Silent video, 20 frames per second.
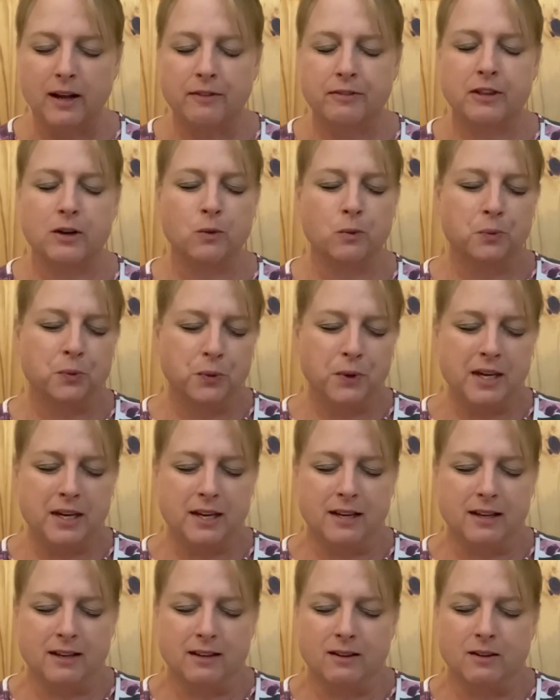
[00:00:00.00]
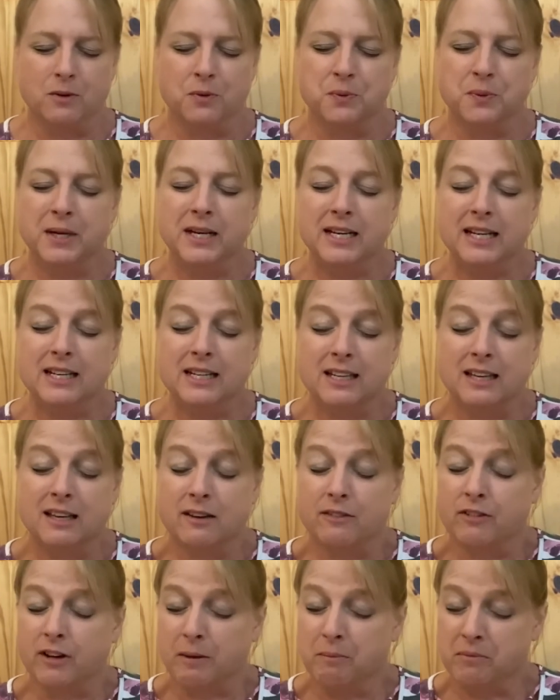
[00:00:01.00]
that we need to
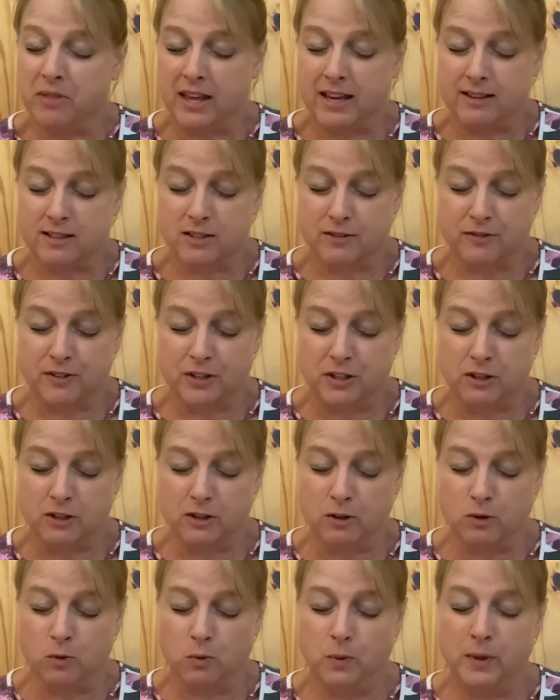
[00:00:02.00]
give up things for you.